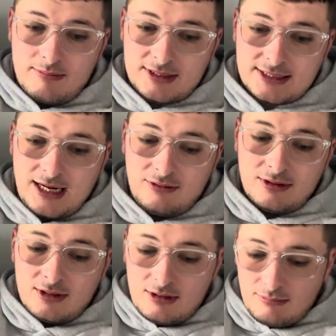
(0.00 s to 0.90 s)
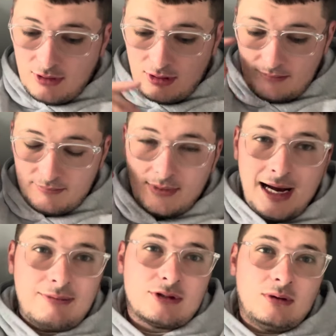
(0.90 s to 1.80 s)
missed out, but
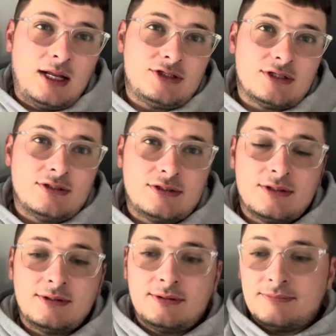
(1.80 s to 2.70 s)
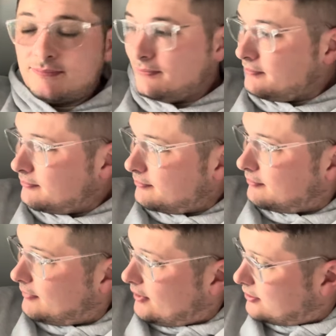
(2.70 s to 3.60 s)
absolute legends.
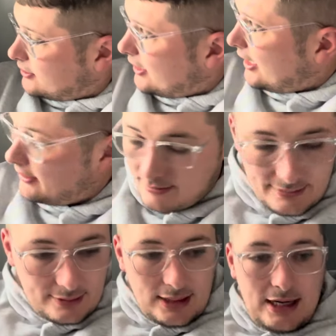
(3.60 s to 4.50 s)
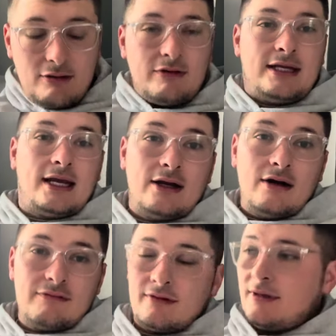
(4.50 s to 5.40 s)
So yeah, we've got Alvy kicking
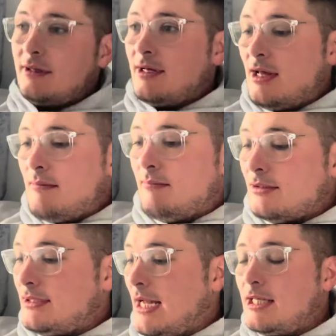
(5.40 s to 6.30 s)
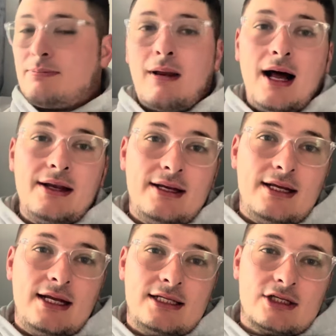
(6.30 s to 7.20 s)
off. But today's plan
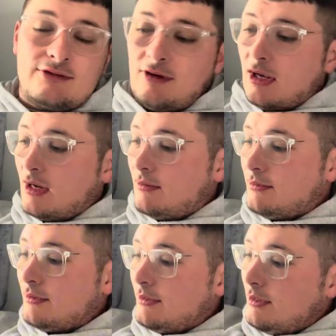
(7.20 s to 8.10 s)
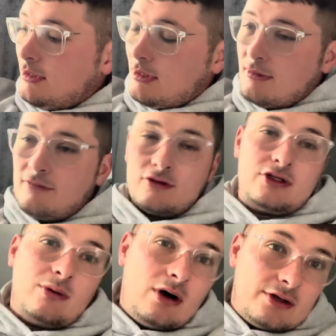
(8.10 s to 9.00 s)
is as followed. We've got
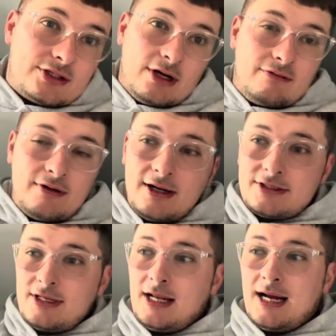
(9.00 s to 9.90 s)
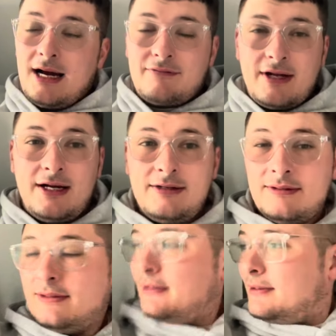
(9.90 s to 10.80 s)
two orders so far, it's only like 9:30.
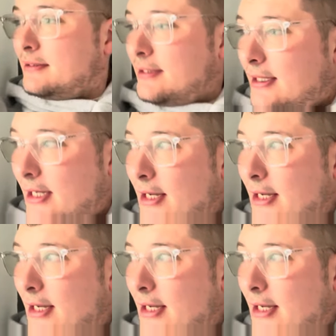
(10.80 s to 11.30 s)
Two